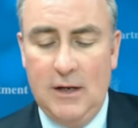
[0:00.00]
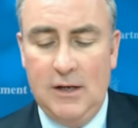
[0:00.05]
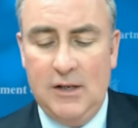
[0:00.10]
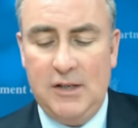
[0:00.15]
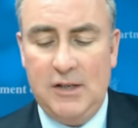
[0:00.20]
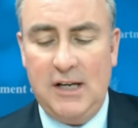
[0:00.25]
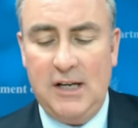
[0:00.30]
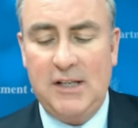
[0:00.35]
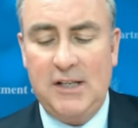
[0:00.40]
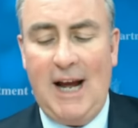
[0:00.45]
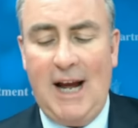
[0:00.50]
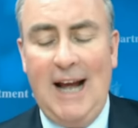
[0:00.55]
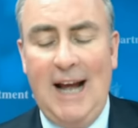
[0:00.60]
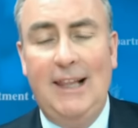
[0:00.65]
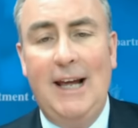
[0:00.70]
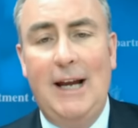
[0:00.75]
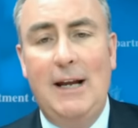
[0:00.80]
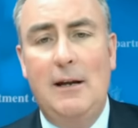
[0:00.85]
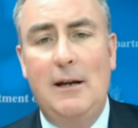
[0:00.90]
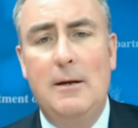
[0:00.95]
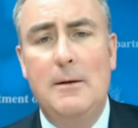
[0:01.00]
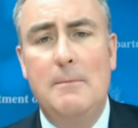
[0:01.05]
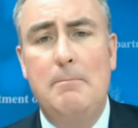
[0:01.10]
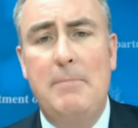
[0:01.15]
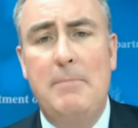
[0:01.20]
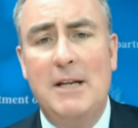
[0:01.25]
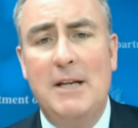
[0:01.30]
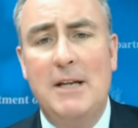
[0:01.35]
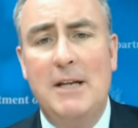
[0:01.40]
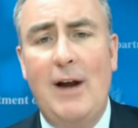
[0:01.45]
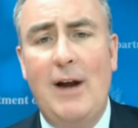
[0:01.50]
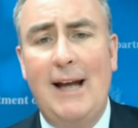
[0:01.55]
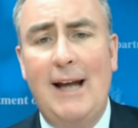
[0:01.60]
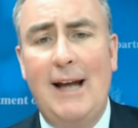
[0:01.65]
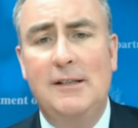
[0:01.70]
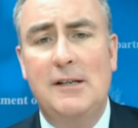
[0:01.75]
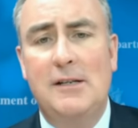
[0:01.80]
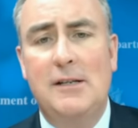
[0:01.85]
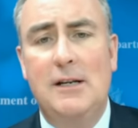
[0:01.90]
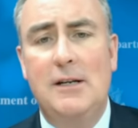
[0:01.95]
seeks to highlight best
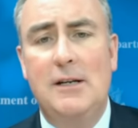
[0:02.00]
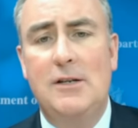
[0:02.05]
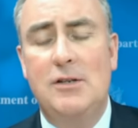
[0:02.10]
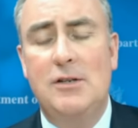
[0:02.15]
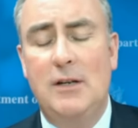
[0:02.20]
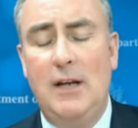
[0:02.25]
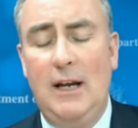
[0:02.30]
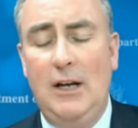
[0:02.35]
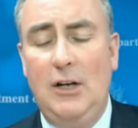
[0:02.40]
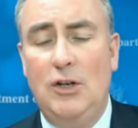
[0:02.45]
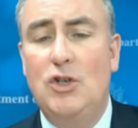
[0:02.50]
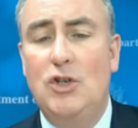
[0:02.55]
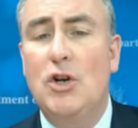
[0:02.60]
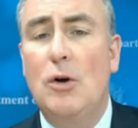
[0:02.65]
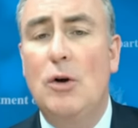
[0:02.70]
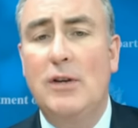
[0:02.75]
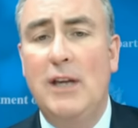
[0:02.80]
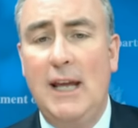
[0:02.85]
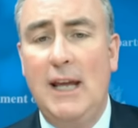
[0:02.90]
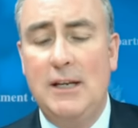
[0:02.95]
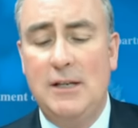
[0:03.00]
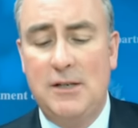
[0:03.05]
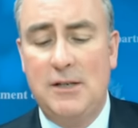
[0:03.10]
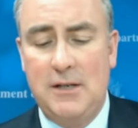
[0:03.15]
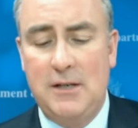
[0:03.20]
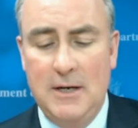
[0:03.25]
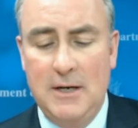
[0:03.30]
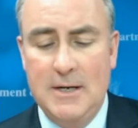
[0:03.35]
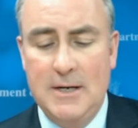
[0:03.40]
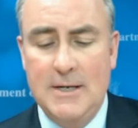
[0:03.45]
practices and showcase